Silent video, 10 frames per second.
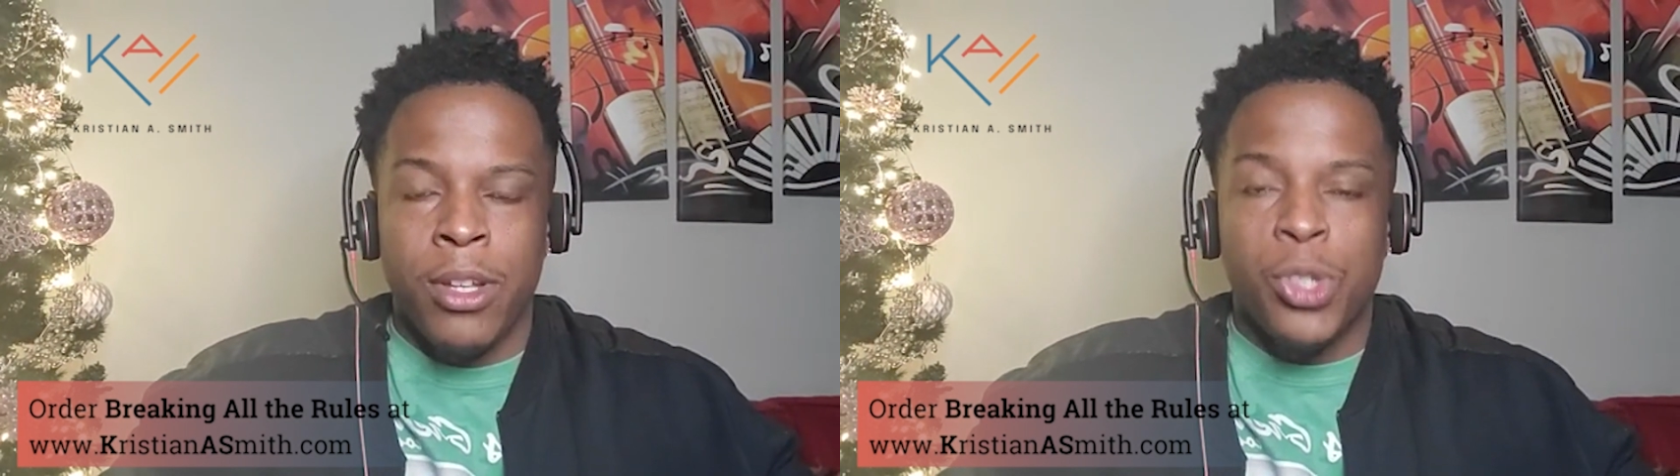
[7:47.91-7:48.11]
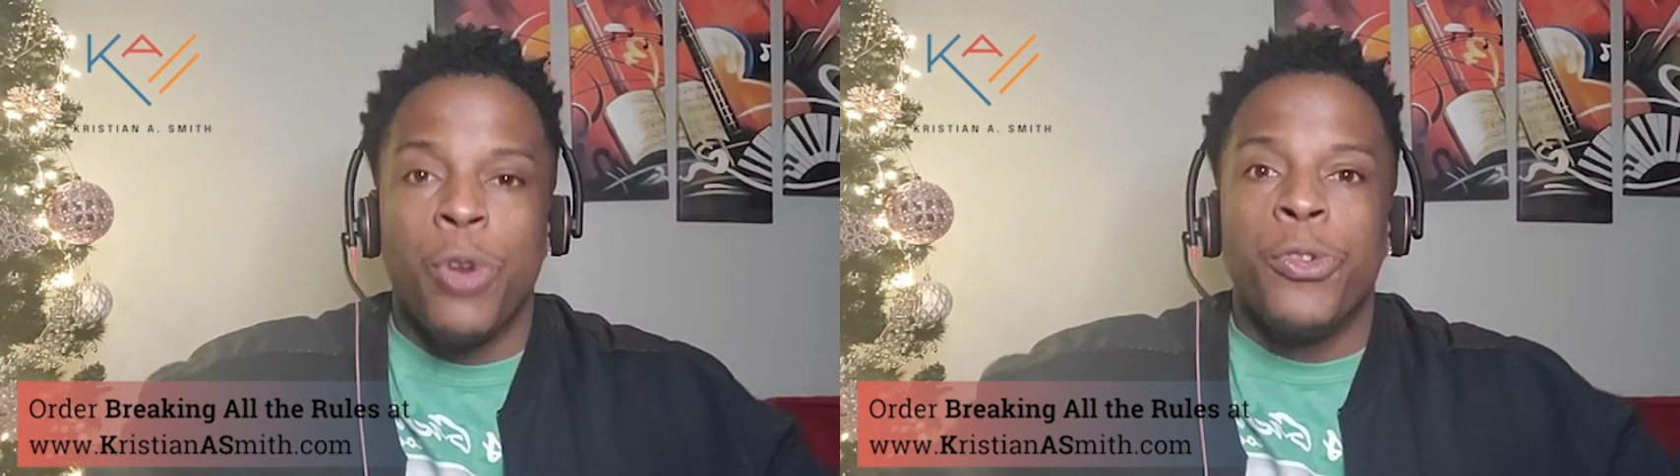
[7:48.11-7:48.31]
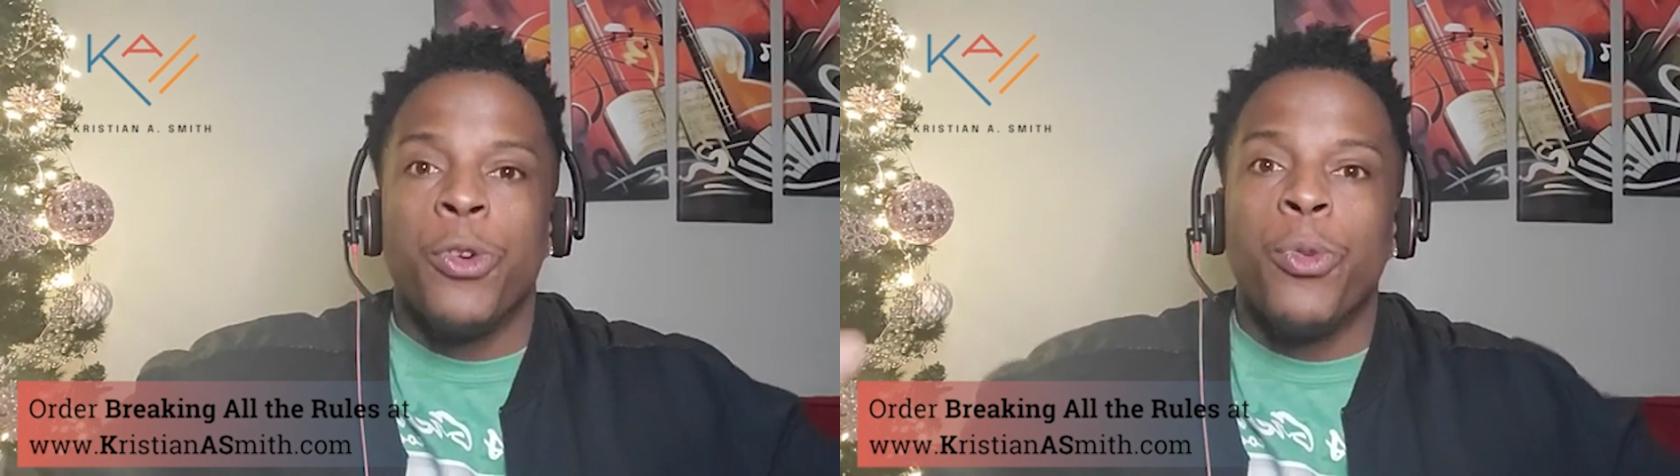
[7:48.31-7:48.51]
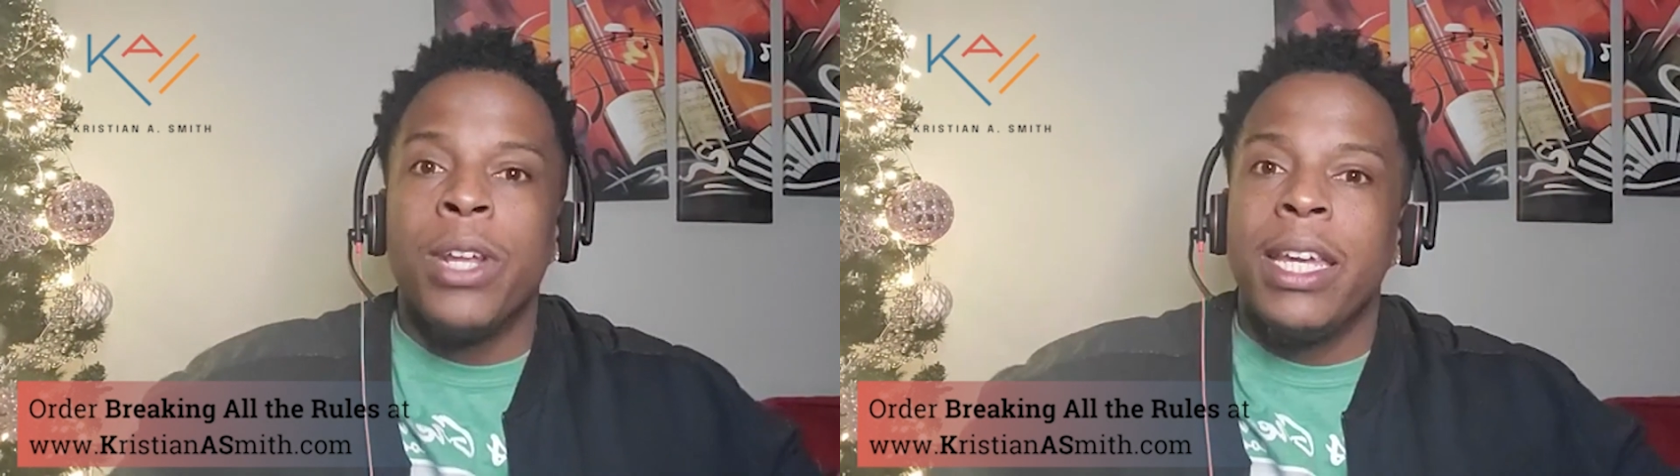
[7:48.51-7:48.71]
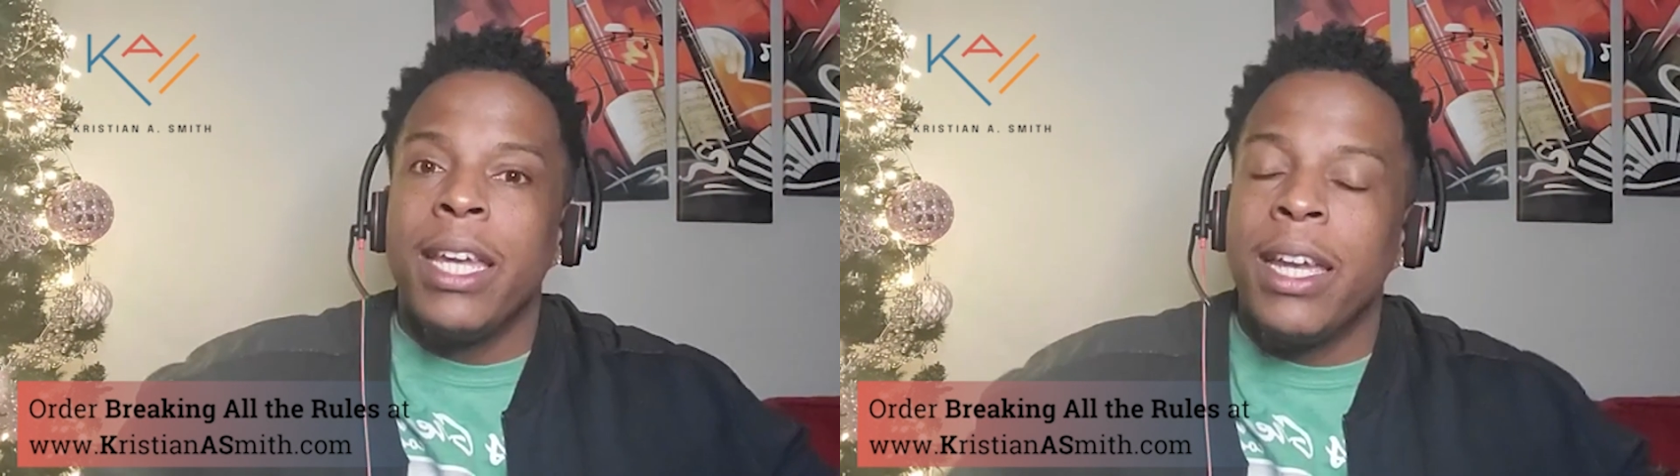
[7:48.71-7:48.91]
So if you're
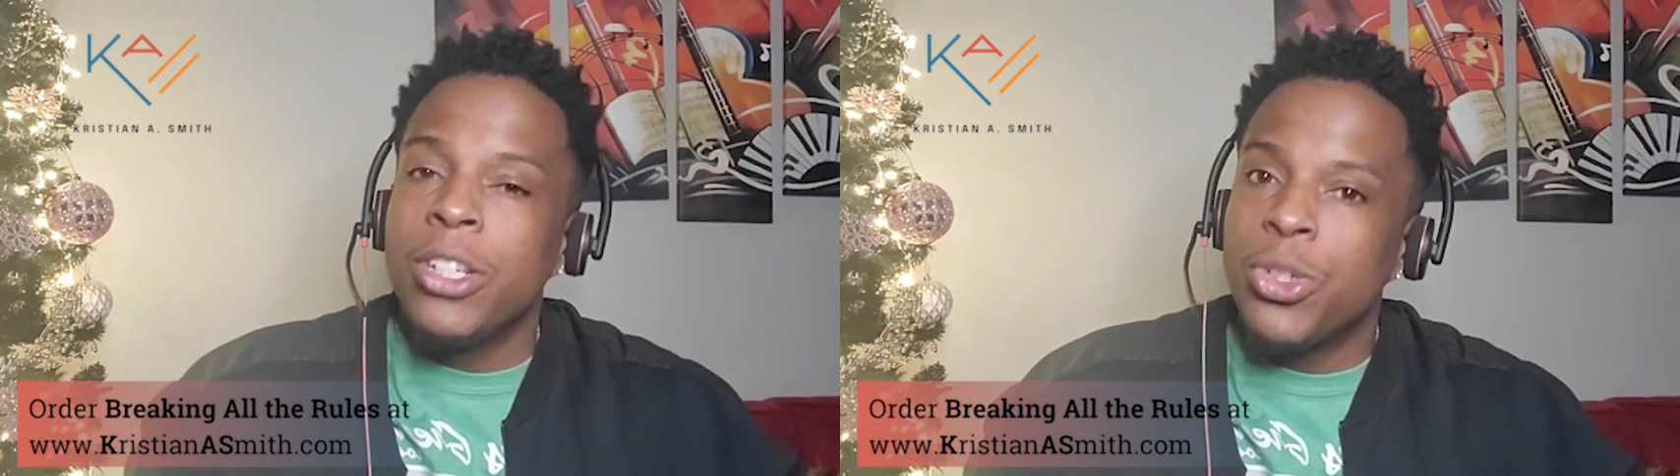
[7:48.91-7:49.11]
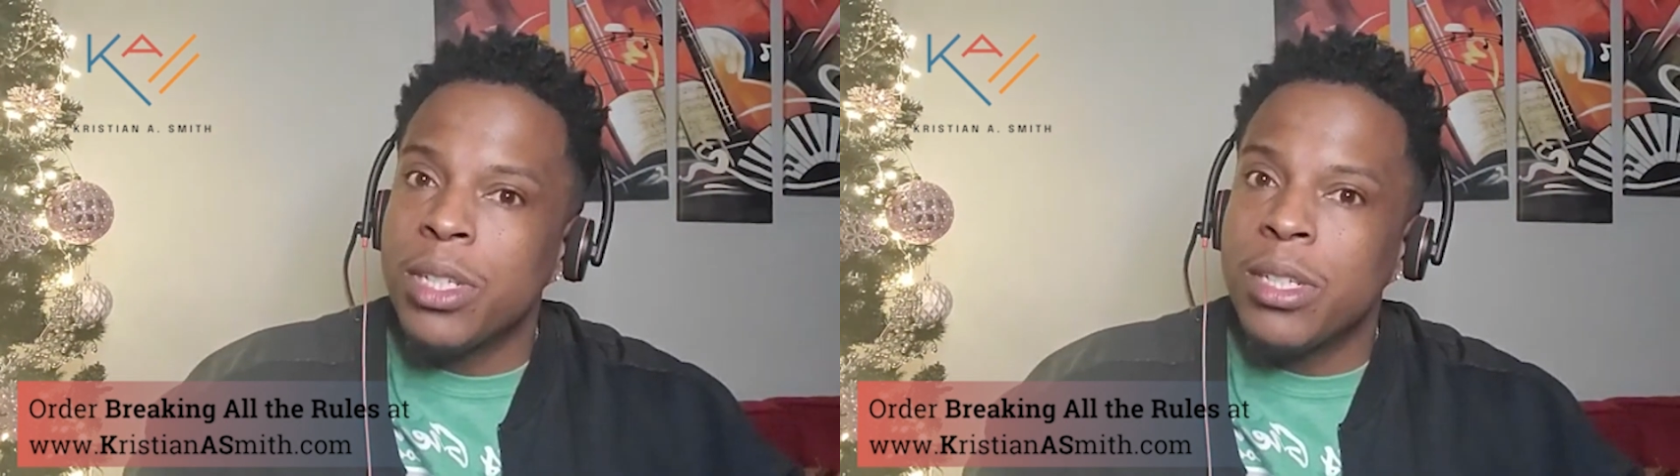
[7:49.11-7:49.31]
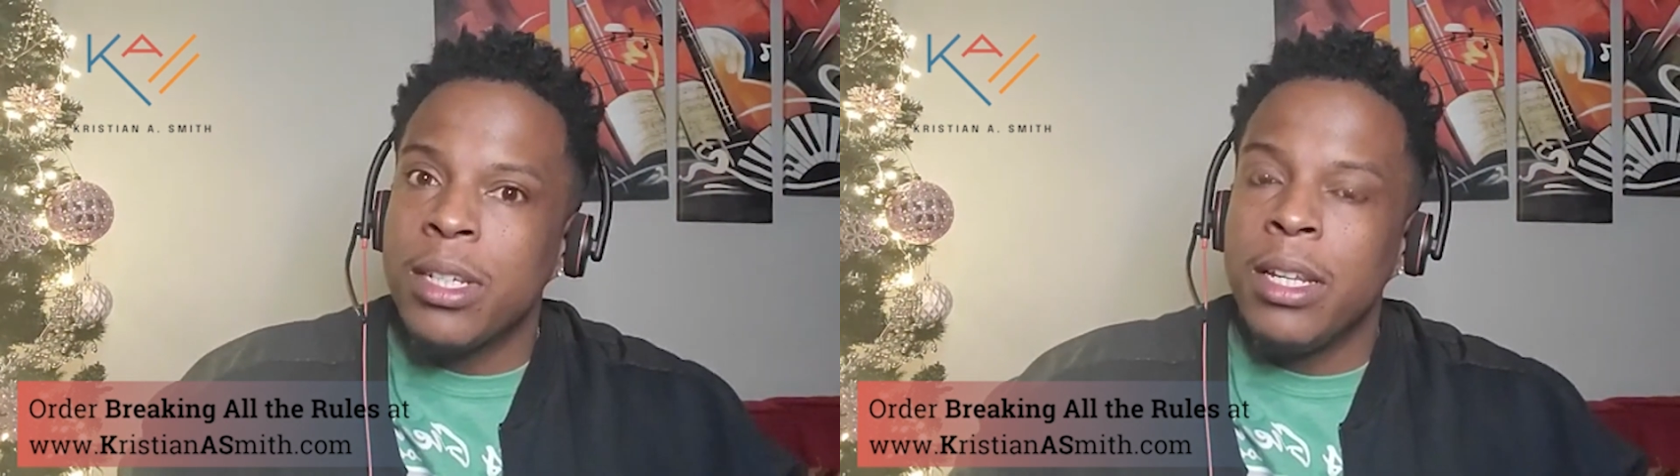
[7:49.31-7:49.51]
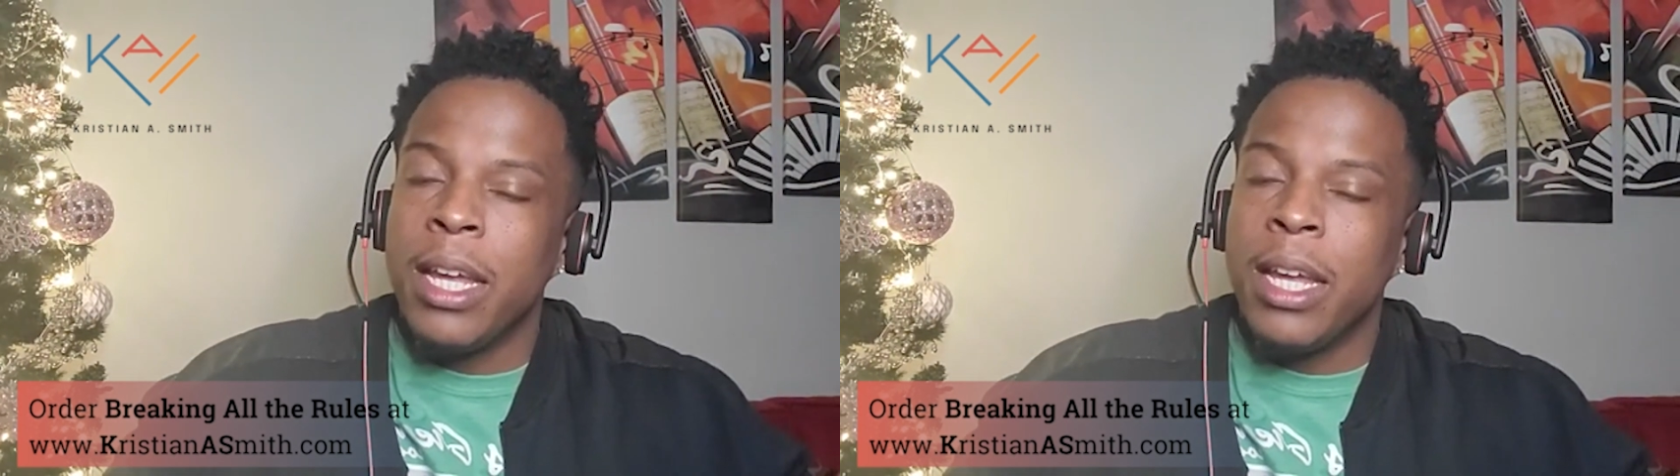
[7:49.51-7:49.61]
really interested